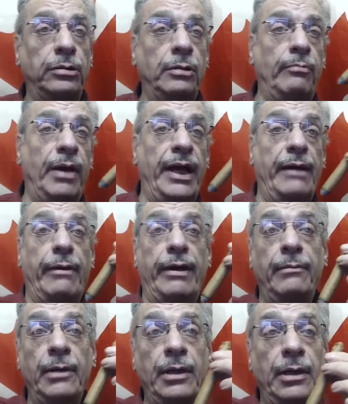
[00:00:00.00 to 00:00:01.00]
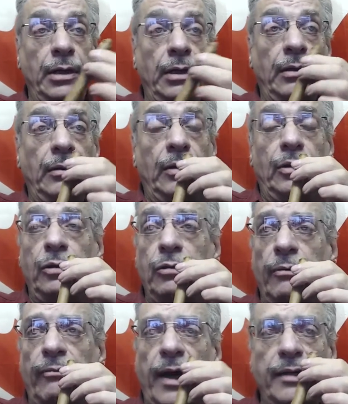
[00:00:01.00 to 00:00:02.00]
But anyway, you
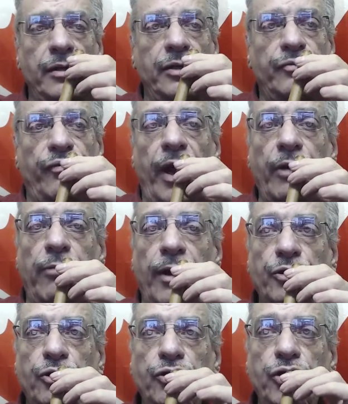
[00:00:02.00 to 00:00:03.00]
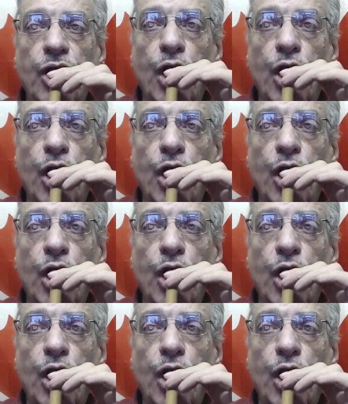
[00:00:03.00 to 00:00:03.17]
have asked us five questions.